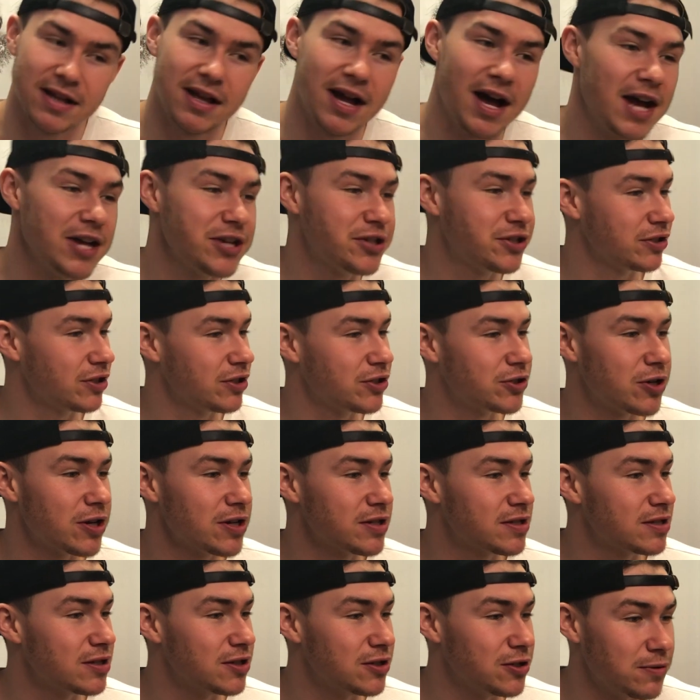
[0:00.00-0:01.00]
I should have
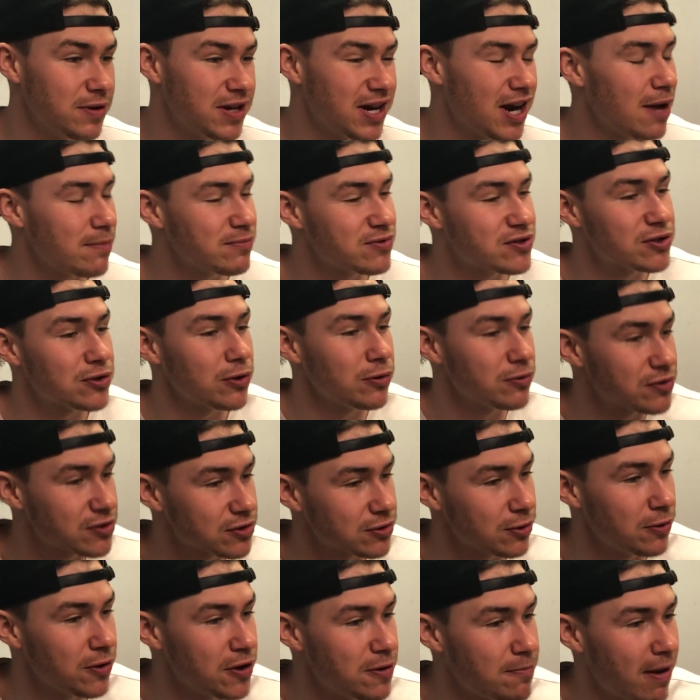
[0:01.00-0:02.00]
trusted you, and I'm so
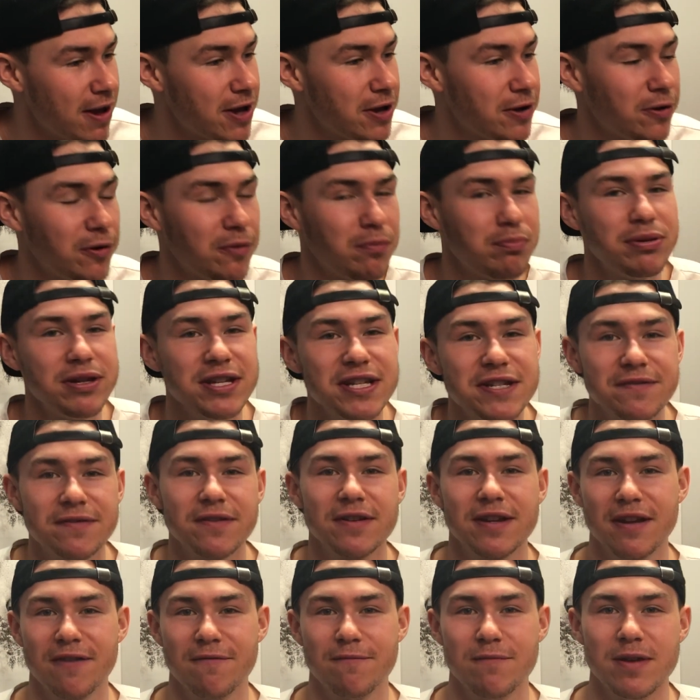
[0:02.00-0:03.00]
sorry, Michael. Please
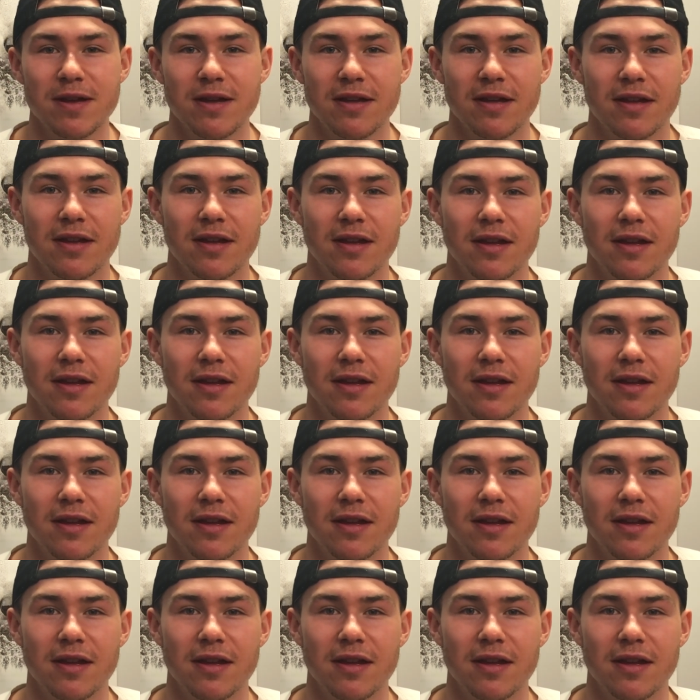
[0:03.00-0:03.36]
forgive me.